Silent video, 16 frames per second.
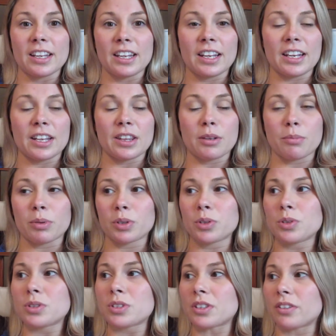getting the
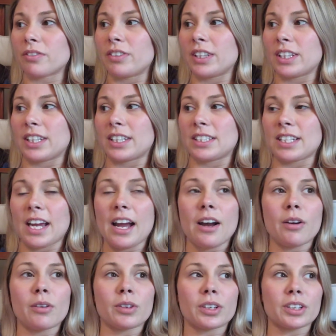blues or feeling
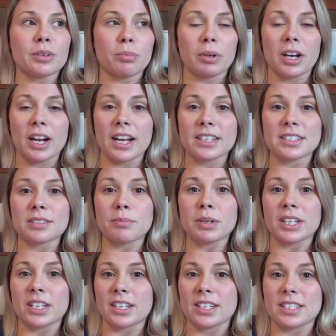down or depressed,
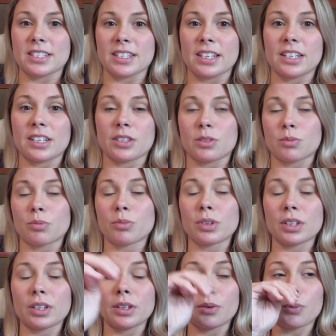because it is
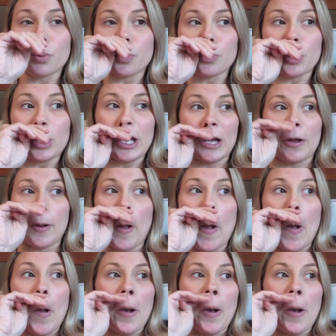really real.